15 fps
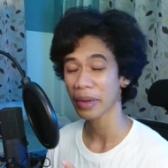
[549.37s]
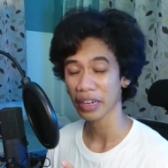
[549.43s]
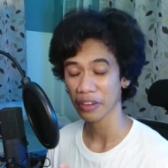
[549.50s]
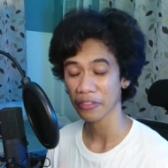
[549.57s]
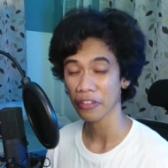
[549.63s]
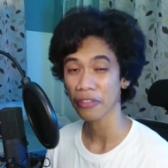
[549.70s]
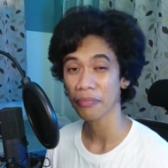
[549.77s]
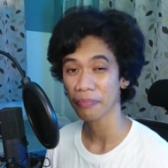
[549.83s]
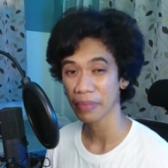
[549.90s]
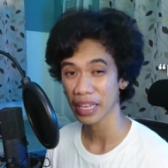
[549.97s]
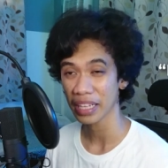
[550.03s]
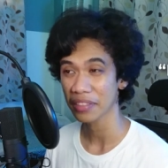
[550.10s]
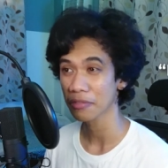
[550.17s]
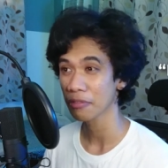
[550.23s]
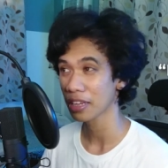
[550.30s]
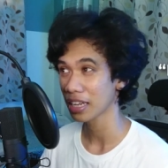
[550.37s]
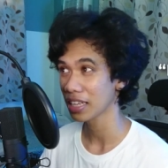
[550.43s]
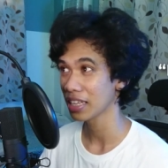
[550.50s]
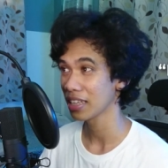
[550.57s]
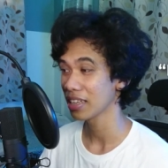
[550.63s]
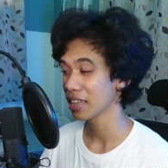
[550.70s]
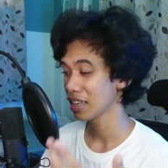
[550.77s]
microphone peaked when
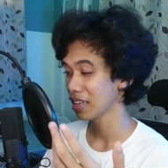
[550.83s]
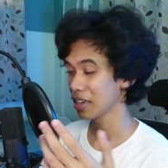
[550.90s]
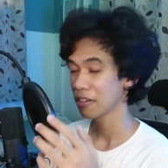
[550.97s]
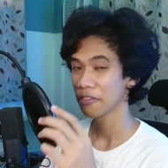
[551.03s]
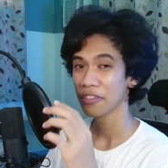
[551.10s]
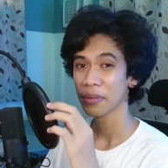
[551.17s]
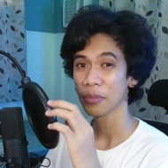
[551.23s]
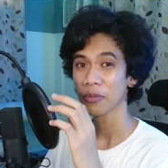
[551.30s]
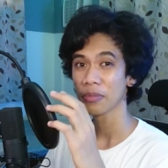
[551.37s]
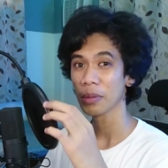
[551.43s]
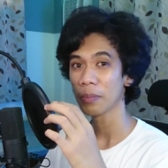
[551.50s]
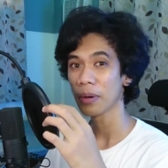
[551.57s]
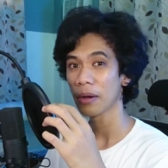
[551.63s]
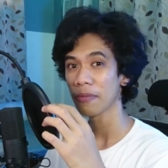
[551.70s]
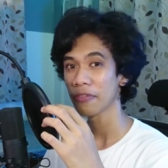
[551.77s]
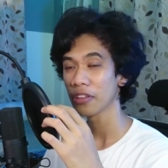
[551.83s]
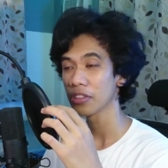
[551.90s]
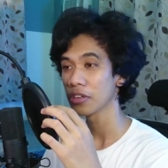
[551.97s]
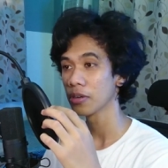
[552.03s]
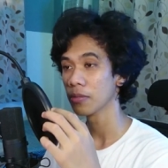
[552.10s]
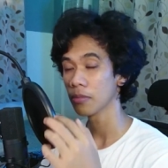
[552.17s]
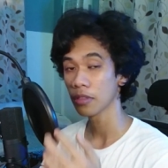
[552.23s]
I removed the pop
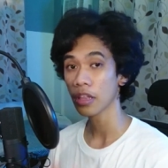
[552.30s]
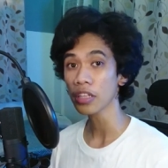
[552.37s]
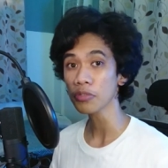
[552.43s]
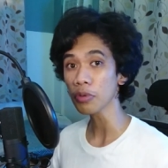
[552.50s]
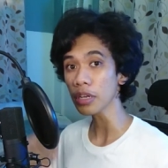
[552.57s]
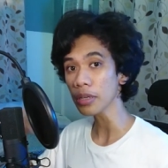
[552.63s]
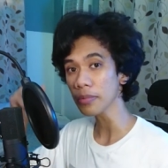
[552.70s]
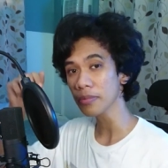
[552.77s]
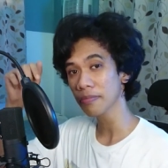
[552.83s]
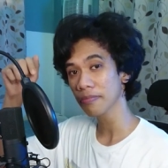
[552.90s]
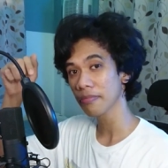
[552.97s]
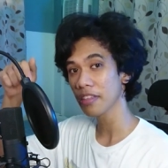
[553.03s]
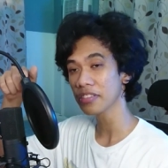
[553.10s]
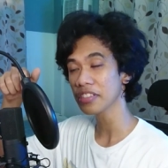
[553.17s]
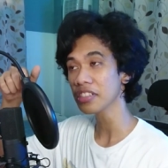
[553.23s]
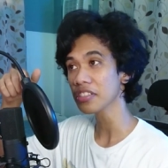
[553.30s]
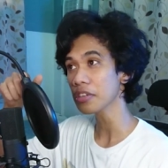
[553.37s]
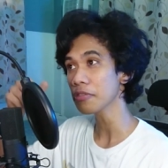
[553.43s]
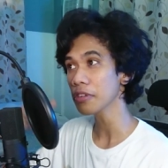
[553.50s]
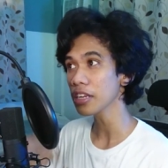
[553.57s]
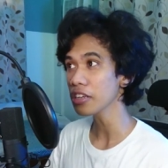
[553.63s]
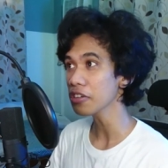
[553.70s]
filter. That's why these things
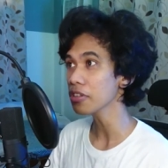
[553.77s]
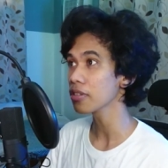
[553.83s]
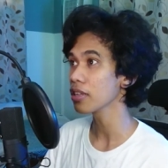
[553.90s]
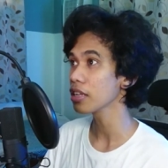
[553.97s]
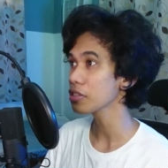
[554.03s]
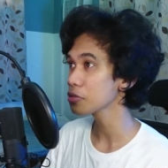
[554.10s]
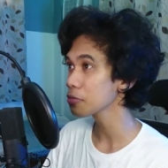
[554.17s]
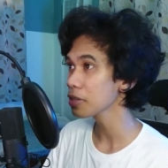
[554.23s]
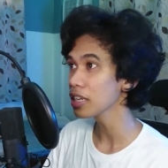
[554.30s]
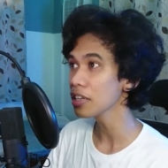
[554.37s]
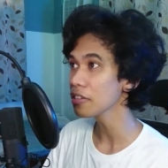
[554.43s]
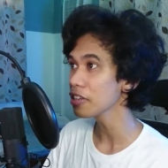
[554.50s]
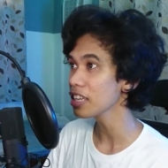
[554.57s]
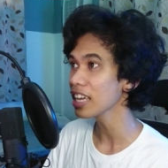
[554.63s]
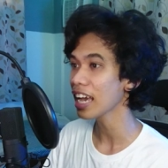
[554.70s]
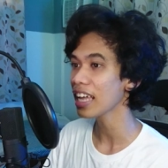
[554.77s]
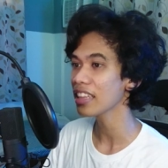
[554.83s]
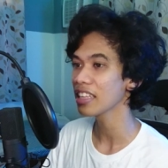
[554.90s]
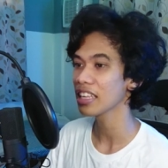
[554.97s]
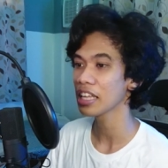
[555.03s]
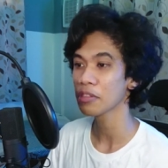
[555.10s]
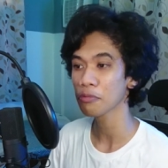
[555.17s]
are really good. It's really, really
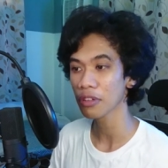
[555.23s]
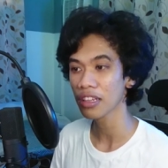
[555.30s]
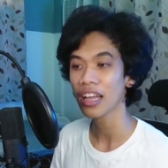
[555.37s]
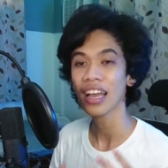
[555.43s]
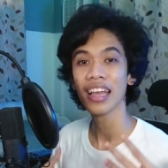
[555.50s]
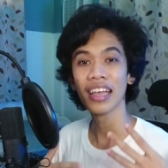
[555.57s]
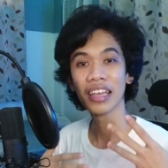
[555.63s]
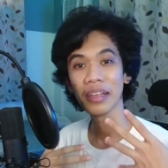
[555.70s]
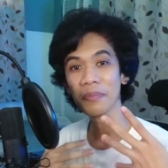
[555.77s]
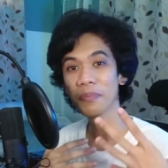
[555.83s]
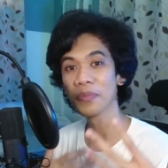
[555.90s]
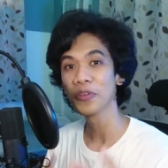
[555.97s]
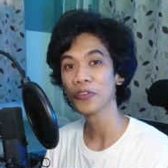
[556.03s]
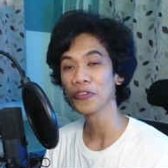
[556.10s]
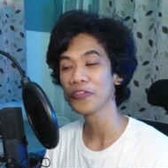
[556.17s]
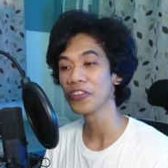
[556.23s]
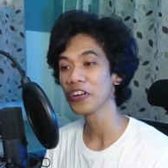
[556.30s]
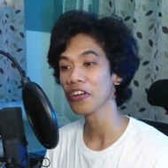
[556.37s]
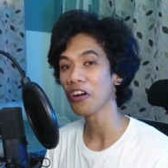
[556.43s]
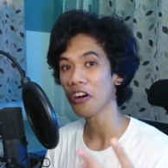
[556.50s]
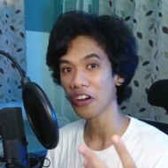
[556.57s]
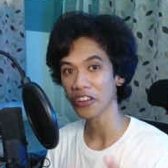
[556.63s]
handy. It will improve
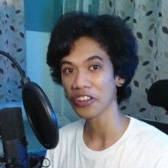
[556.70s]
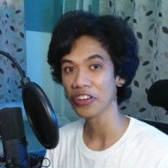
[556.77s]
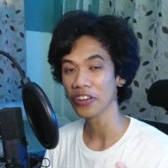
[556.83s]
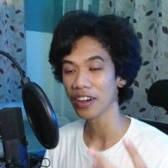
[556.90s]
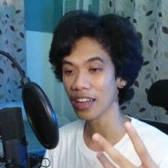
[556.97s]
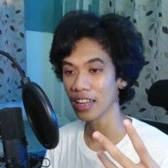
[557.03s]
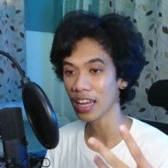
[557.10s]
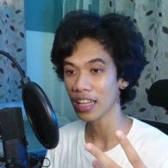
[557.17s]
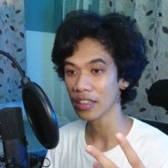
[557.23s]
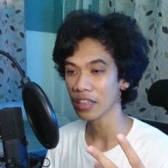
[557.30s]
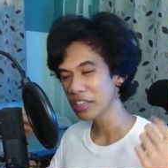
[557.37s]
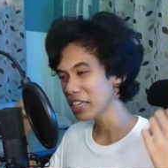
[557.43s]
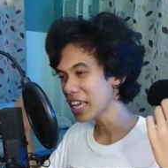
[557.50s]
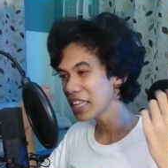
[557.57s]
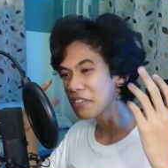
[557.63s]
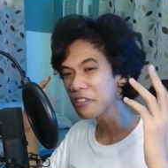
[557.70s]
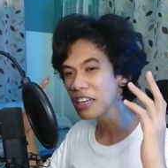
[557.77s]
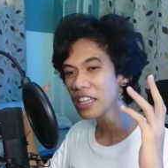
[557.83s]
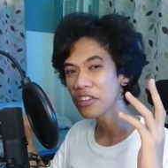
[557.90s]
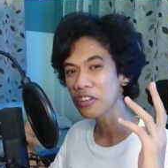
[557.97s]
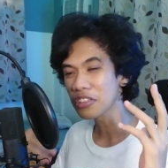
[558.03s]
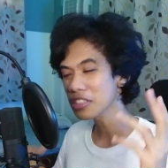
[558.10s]
your audio a lot. You can't
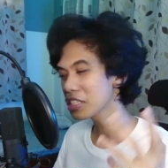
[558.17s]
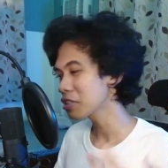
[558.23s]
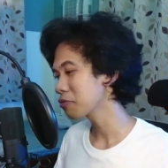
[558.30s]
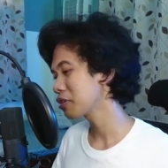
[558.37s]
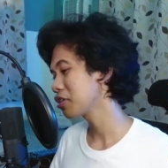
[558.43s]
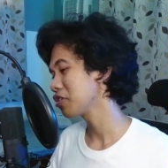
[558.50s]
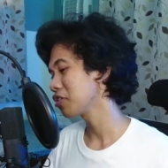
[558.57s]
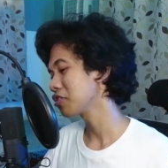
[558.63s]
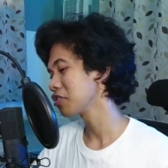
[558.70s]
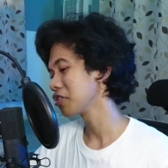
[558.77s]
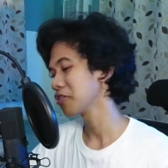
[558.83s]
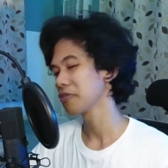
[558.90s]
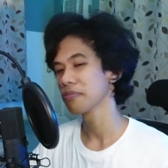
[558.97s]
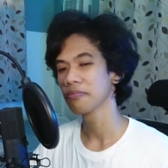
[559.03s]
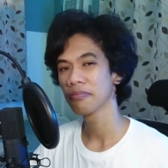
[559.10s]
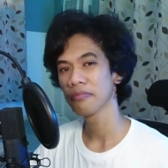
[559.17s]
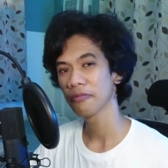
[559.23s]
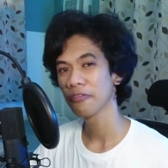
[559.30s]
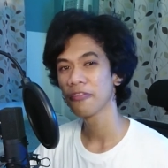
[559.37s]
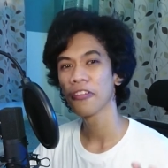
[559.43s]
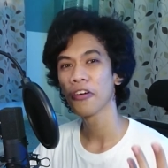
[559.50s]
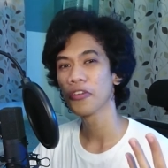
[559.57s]
really notice it when you're on your
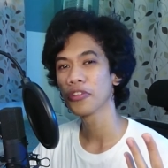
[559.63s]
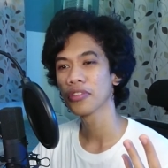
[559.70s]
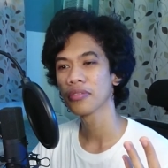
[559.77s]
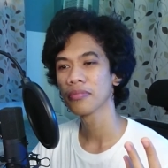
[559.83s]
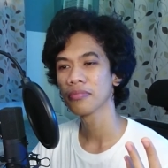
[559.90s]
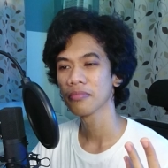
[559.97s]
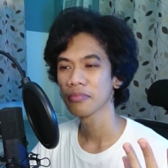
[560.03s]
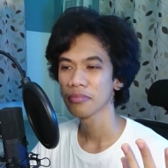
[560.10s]
phone,